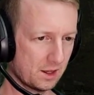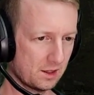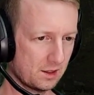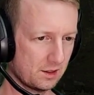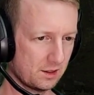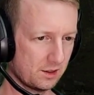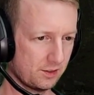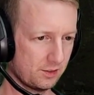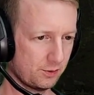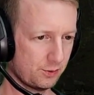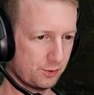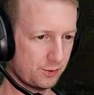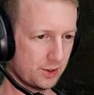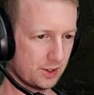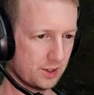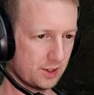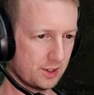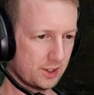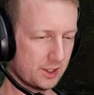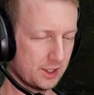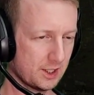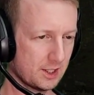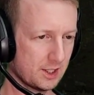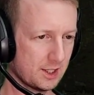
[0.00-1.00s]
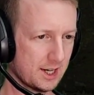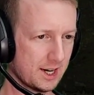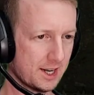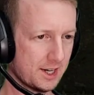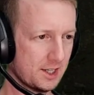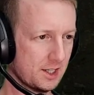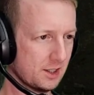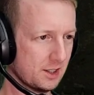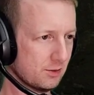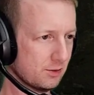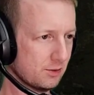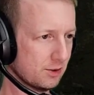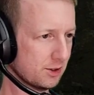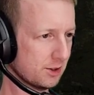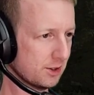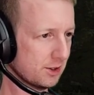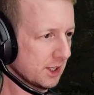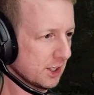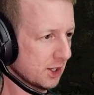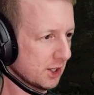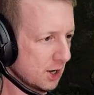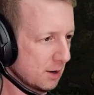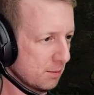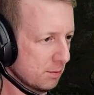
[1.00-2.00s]
Doesn't feel like I had any really
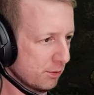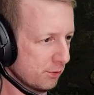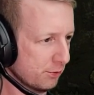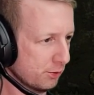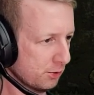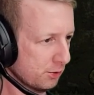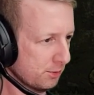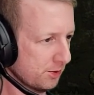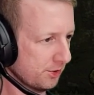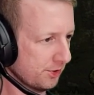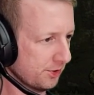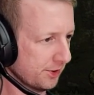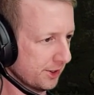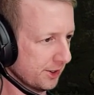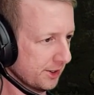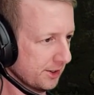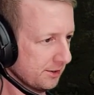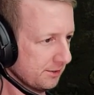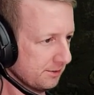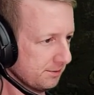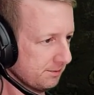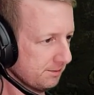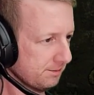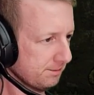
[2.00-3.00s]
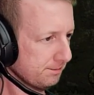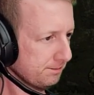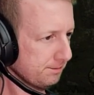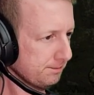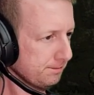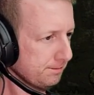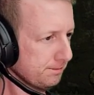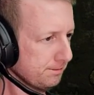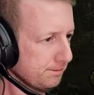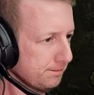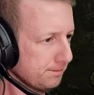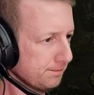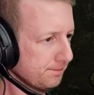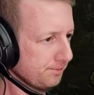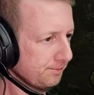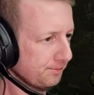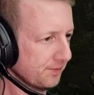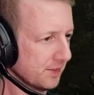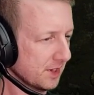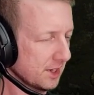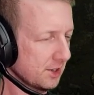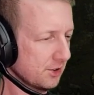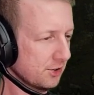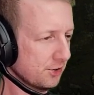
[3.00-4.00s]
high performers there.
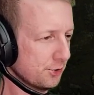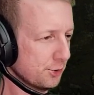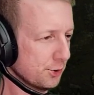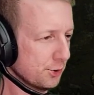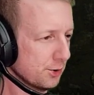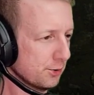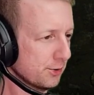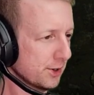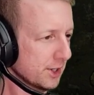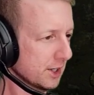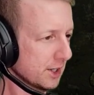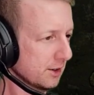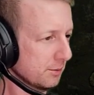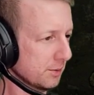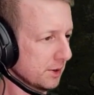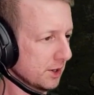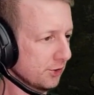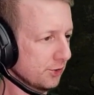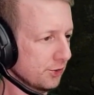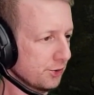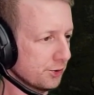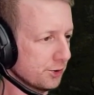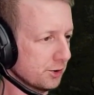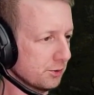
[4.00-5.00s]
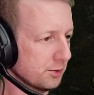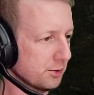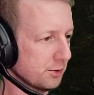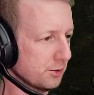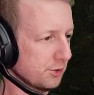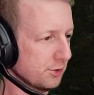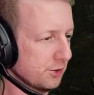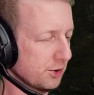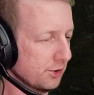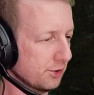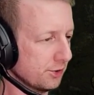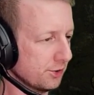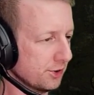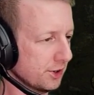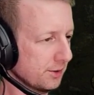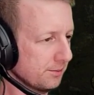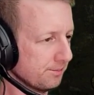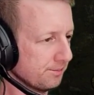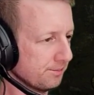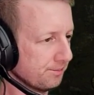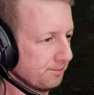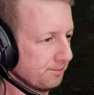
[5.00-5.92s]
We just took a regular Beast Lord, which was interesting.